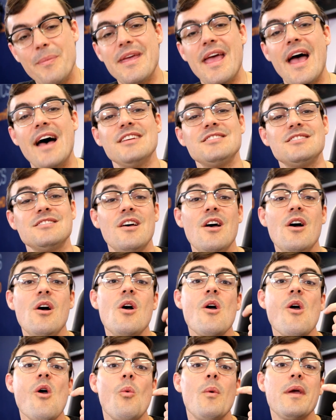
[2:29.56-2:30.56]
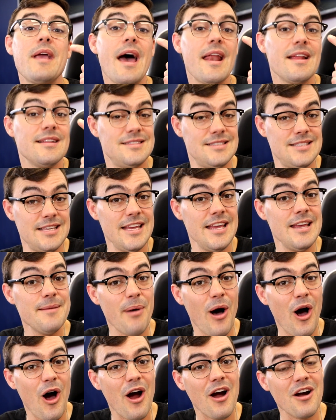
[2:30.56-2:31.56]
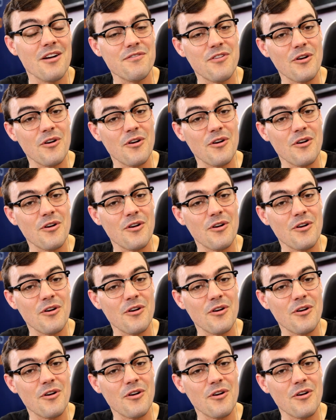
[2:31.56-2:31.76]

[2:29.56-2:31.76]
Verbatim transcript: B S. We got a T-Bar